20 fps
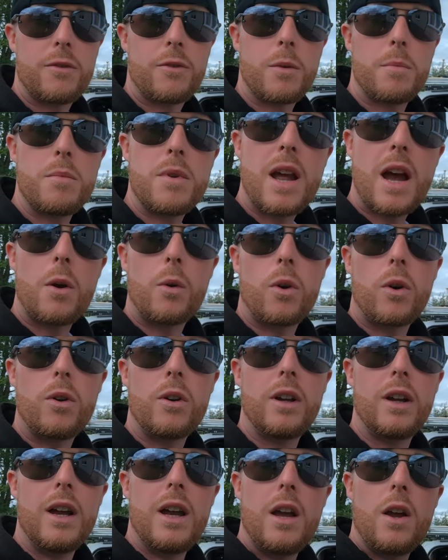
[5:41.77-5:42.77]
From now
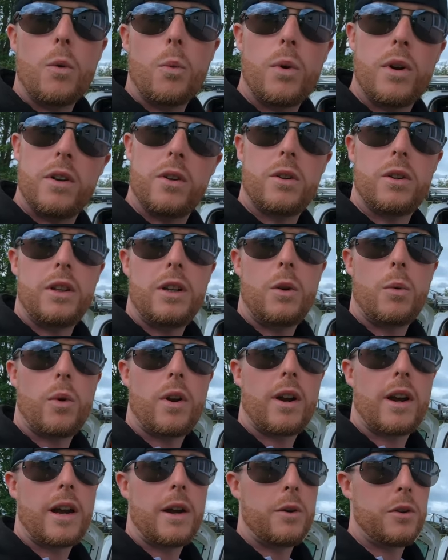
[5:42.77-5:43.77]
on, Window Cleaning
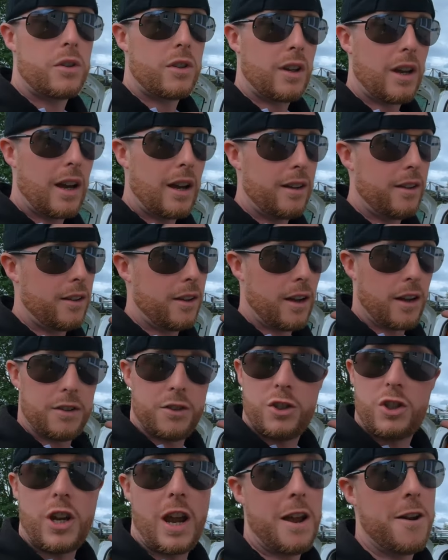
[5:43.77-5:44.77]
Warehouse, and as
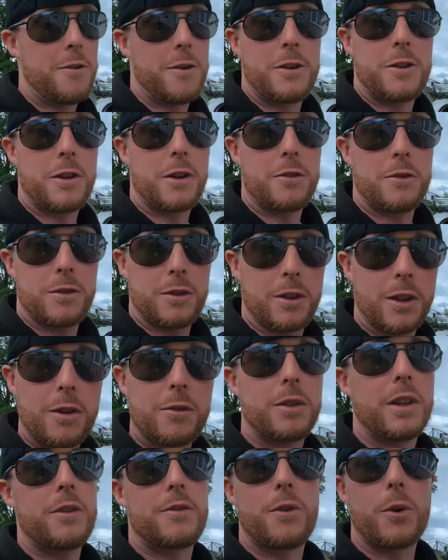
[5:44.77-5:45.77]
generous of
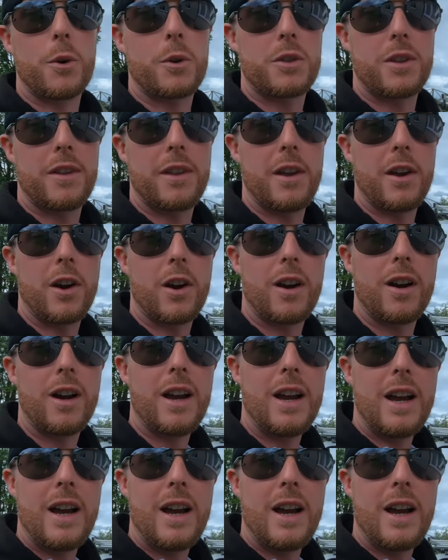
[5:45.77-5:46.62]
lovely folks that they are,